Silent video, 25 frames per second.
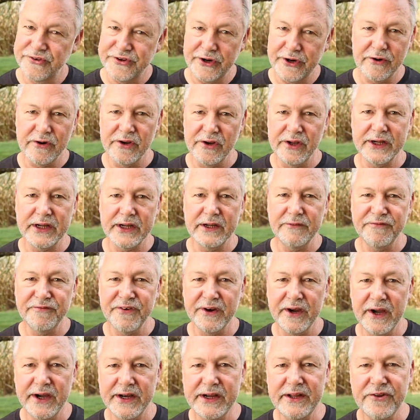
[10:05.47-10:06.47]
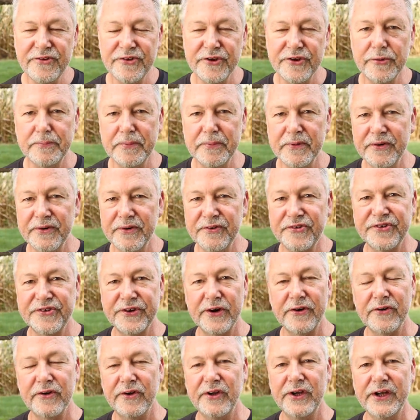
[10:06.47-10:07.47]
start looking for honey supers,
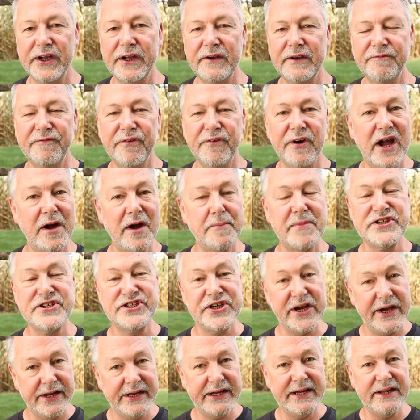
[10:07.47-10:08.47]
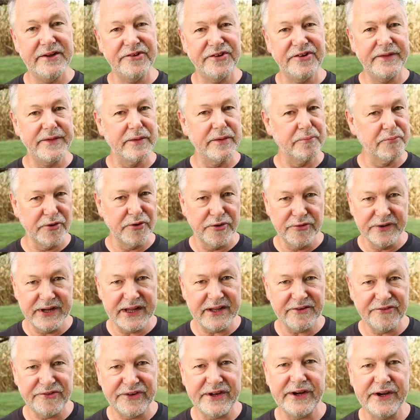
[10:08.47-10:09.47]
start looking for how much honey is in the brood
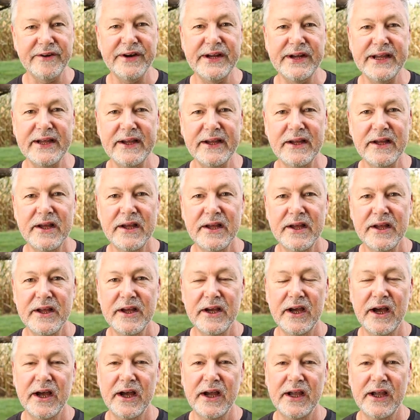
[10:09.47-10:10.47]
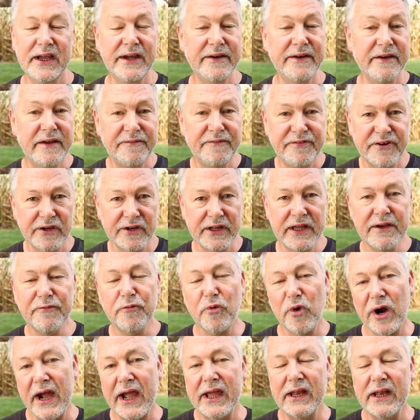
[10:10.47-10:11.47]
nest area. If you live
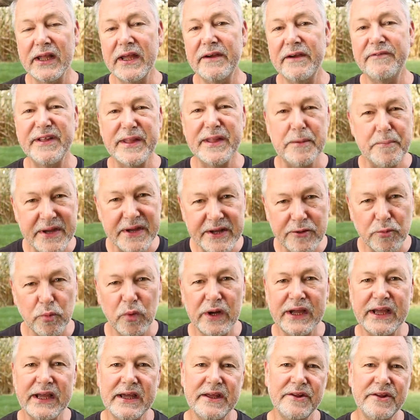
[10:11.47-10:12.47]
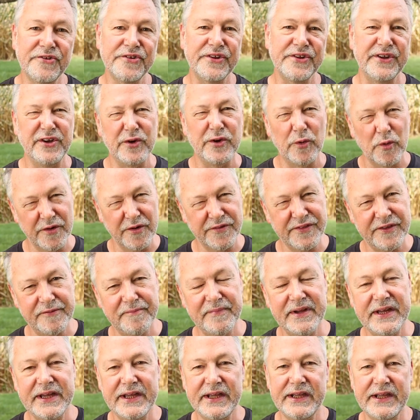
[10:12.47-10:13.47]
where I live, in the Midwest, north of
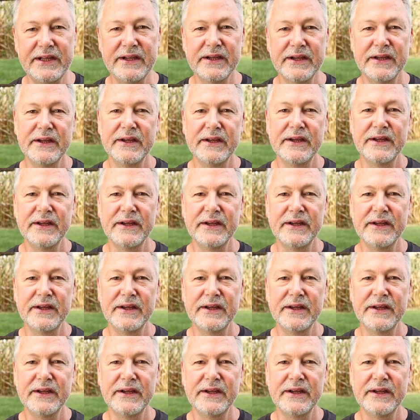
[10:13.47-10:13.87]
me,